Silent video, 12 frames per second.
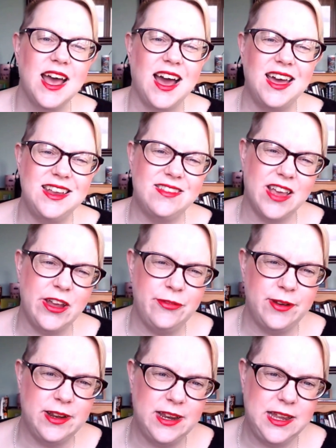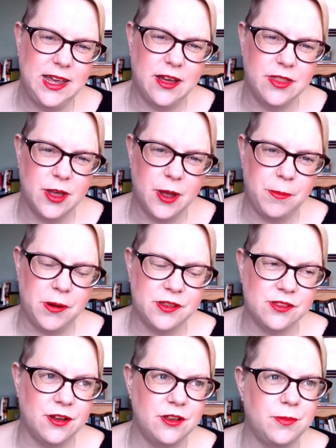I think definitely other plus
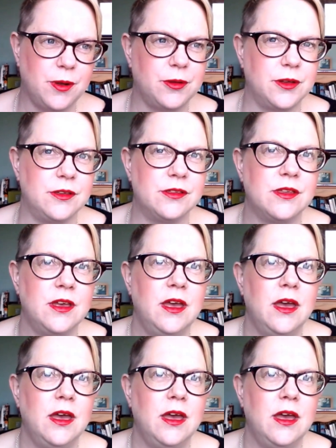size bloggers,